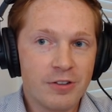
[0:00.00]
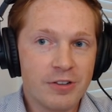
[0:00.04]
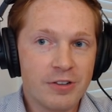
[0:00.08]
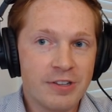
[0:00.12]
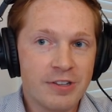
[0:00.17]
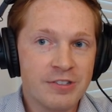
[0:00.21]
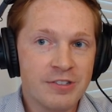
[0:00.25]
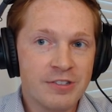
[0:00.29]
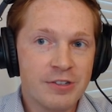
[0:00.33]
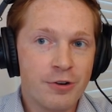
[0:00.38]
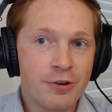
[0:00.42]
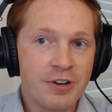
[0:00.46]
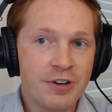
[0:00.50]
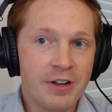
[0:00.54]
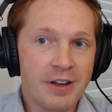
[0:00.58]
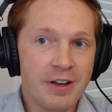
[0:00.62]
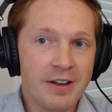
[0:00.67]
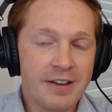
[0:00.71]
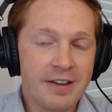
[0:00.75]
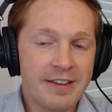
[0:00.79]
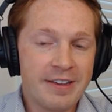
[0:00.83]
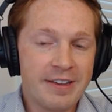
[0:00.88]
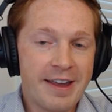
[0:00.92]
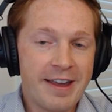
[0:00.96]
considered
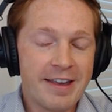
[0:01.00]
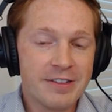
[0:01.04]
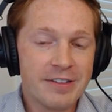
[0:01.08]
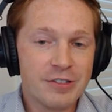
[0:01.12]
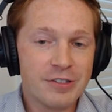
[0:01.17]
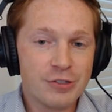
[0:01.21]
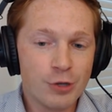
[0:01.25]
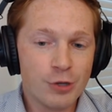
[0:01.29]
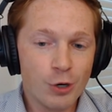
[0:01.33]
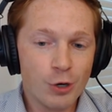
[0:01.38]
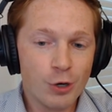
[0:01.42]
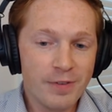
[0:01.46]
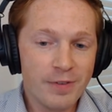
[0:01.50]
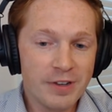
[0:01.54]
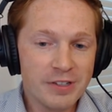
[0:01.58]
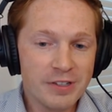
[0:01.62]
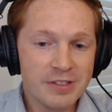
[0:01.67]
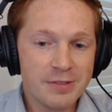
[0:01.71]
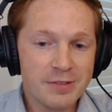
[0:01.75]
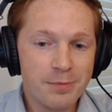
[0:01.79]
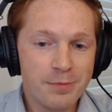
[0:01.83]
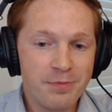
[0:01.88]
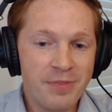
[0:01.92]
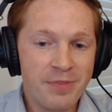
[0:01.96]
an enhanced
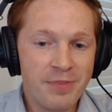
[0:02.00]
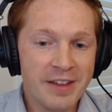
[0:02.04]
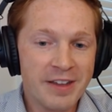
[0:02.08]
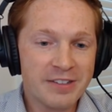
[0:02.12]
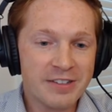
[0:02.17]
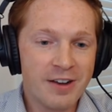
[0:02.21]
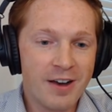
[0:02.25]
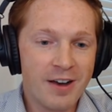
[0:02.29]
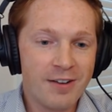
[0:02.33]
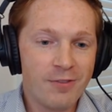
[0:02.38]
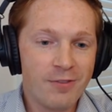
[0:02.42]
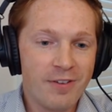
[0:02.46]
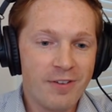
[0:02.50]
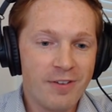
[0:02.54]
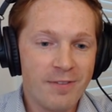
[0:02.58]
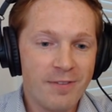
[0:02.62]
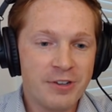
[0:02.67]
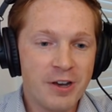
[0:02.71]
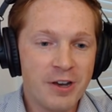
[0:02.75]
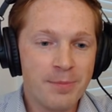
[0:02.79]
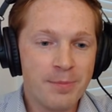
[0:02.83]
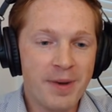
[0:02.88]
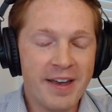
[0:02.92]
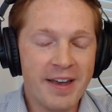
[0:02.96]
service that's not
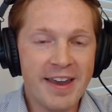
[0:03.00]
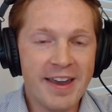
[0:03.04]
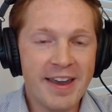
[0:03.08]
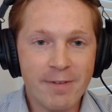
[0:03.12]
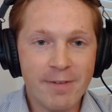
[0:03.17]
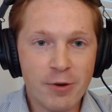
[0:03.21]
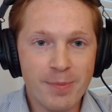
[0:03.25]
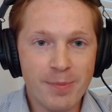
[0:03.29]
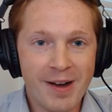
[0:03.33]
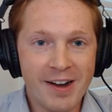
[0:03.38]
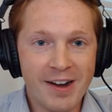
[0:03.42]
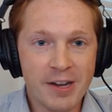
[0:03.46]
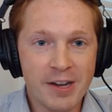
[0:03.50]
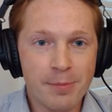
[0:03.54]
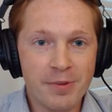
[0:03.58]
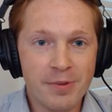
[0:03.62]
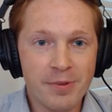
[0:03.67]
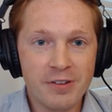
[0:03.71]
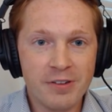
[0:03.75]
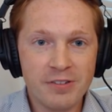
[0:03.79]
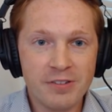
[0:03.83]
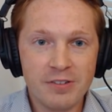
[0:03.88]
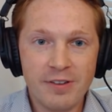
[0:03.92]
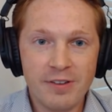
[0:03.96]
done by everybody, but